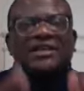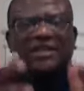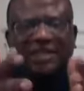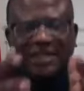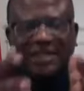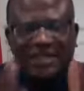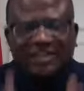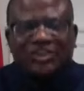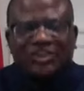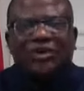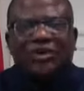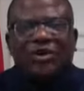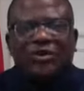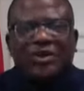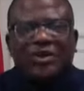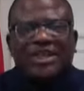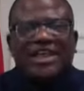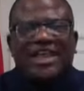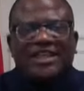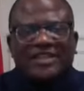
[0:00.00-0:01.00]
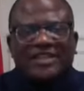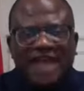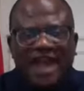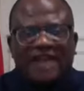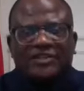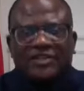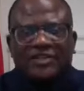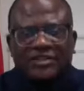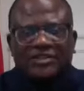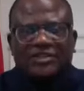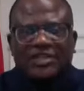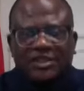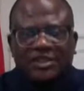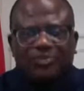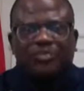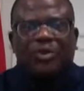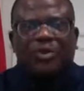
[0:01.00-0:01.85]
literary and artistic